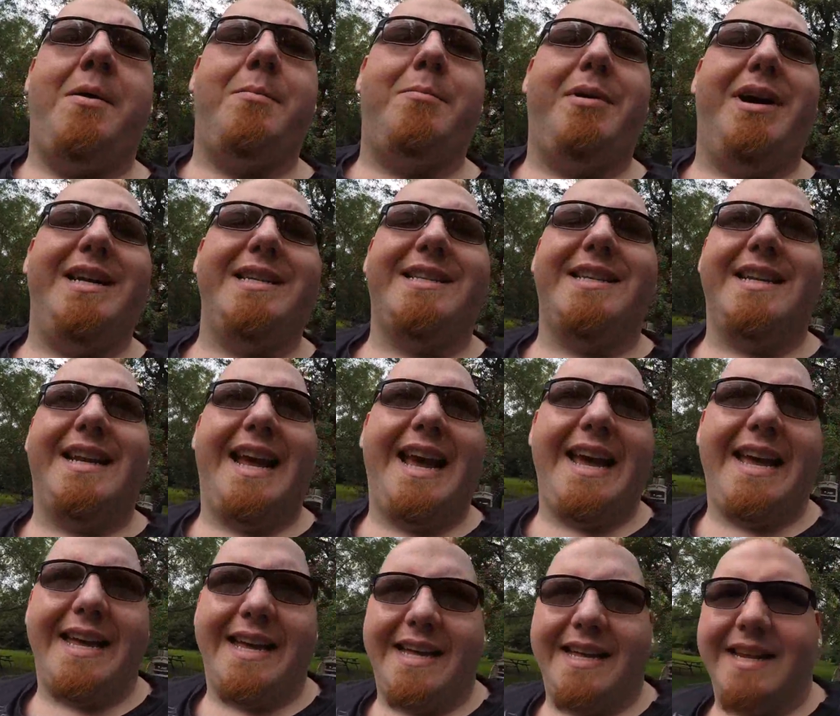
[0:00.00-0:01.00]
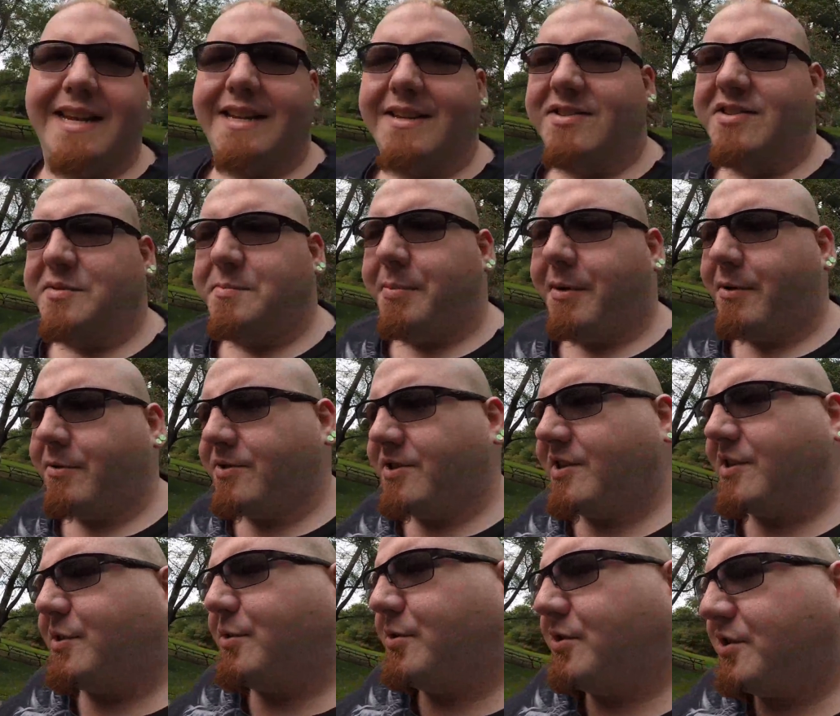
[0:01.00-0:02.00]
But today it is supposed
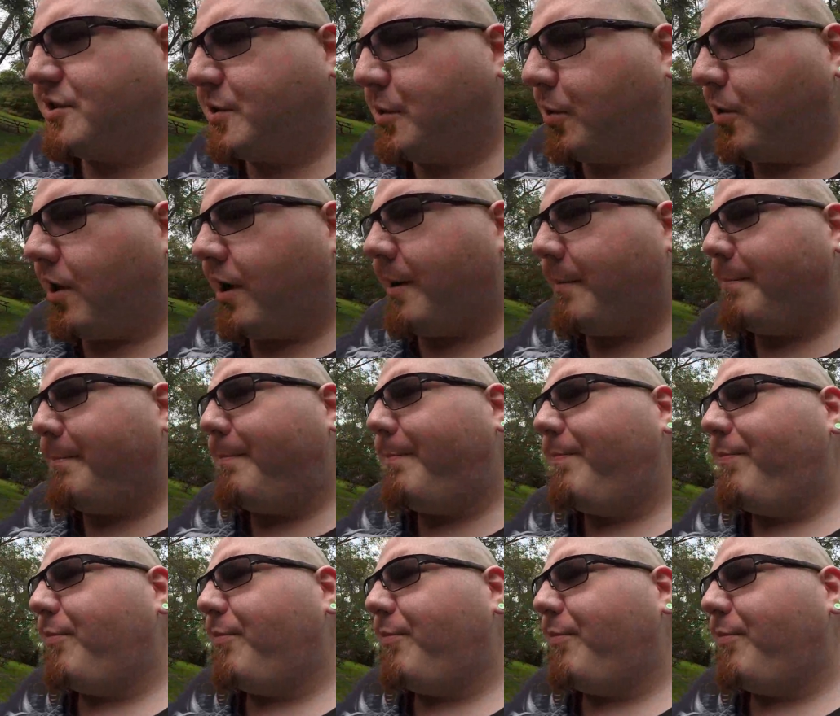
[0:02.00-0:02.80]
to storm.